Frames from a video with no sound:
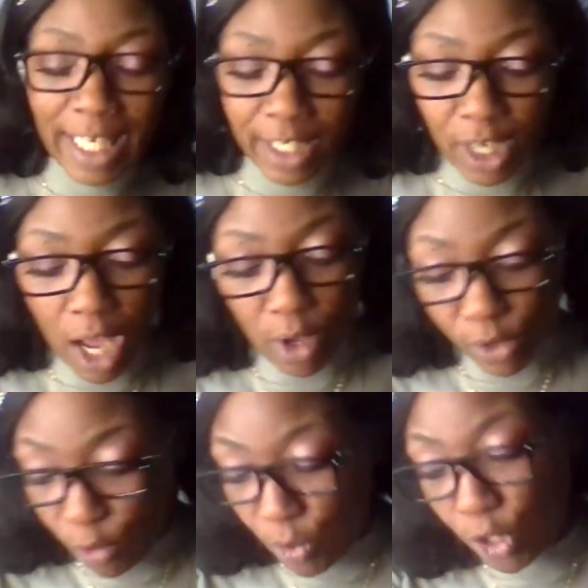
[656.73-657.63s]
Eat a
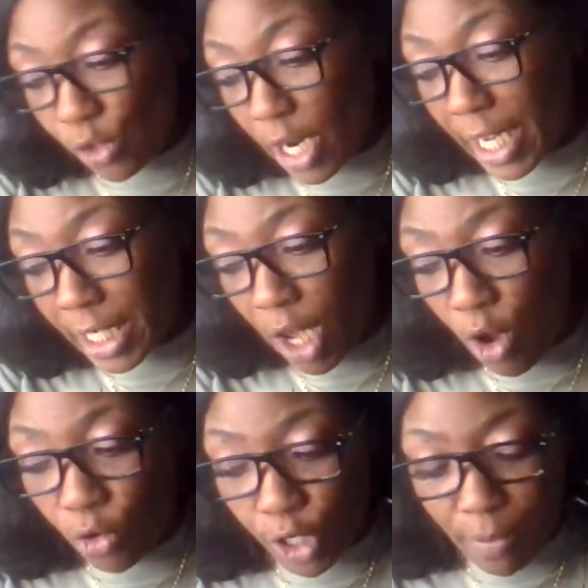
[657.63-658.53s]
taco. So when you start getting
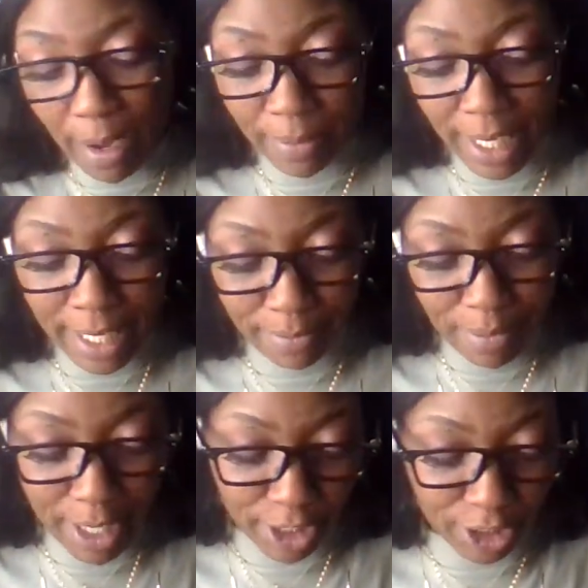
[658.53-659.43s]
hungry, you might be getting
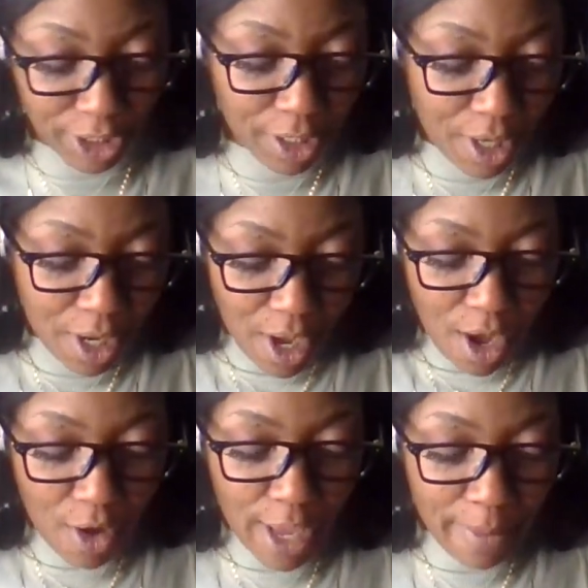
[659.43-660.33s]
bitchy.
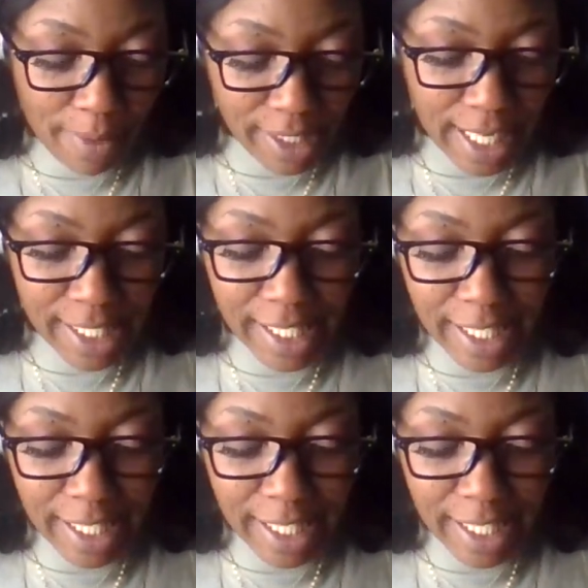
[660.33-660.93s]
Okay, but it says